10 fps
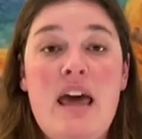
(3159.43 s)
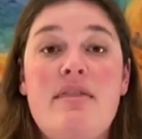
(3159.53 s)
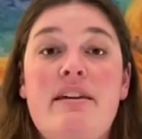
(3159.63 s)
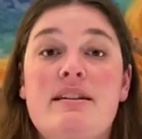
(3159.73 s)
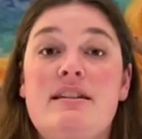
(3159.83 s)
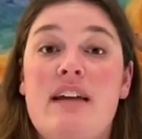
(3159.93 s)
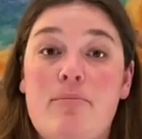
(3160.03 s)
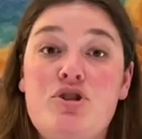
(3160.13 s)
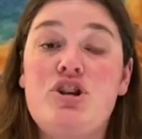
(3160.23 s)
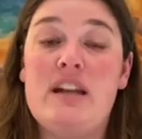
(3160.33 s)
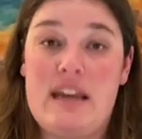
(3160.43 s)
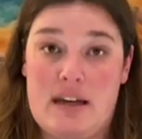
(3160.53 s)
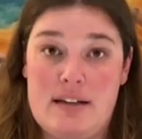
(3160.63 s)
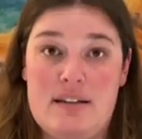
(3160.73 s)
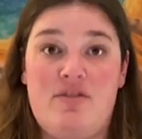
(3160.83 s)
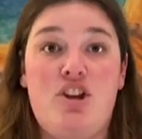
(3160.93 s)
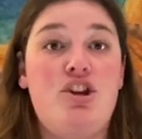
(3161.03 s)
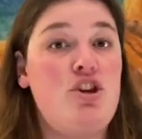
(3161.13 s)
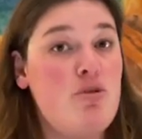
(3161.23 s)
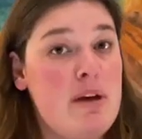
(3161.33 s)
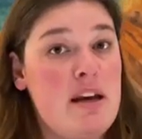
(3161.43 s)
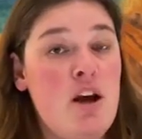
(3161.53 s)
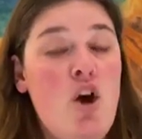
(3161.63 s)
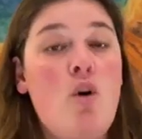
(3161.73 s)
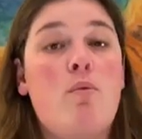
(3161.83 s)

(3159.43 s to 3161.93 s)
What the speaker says: The assumption is if a human